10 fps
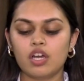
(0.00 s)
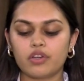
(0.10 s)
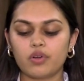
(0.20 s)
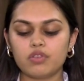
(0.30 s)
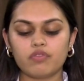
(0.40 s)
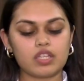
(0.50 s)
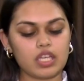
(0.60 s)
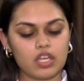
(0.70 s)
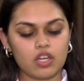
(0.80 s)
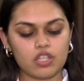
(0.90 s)
growth with
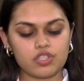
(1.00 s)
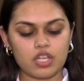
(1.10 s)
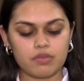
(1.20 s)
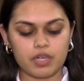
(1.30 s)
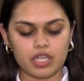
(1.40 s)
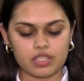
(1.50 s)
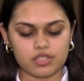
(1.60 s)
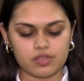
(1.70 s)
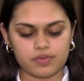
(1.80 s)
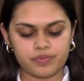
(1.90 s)
ecological protection.